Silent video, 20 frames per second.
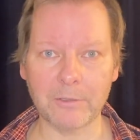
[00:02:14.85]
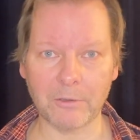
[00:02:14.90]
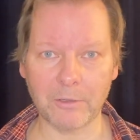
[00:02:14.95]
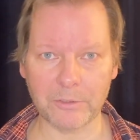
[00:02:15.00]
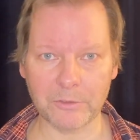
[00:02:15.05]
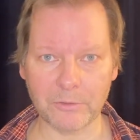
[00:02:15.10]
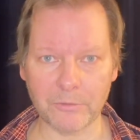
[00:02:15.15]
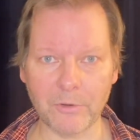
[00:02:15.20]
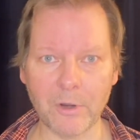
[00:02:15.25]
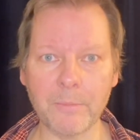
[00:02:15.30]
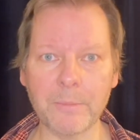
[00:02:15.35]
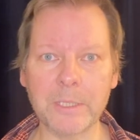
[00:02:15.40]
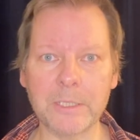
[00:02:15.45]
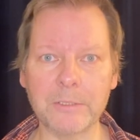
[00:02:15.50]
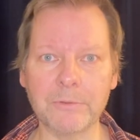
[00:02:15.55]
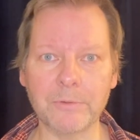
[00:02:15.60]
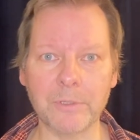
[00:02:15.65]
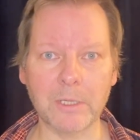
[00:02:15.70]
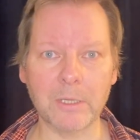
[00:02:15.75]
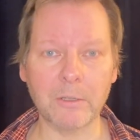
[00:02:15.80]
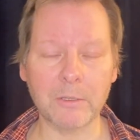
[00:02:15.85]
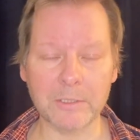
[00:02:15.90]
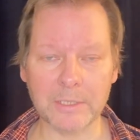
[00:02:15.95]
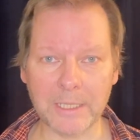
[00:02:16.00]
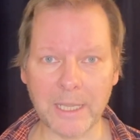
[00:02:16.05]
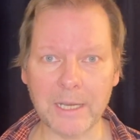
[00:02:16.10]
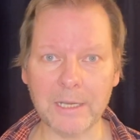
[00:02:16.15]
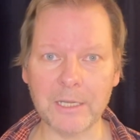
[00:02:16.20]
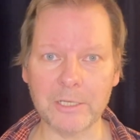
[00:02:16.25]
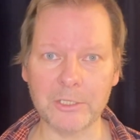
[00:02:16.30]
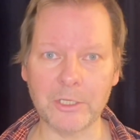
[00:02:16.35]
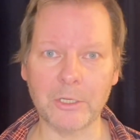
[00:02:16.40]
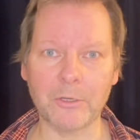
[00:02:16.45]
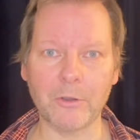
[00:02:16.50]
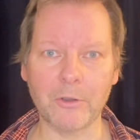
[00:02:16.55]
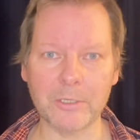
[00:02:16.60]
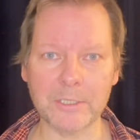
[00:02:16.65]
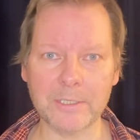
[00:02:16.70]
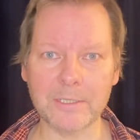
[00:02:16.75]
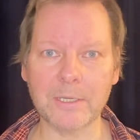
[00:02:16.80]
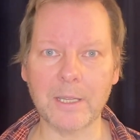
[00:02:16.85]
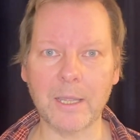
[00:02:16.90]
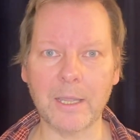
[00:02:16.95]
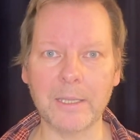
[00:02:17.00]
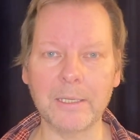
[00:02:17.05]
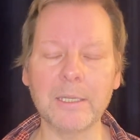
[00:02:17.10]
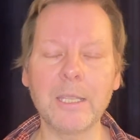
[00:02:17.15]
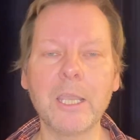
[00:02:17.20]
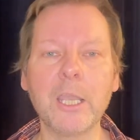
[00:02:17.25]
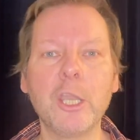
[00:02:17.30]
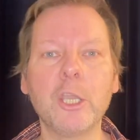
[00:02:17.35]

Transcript: on the raw material, on the energy cost side,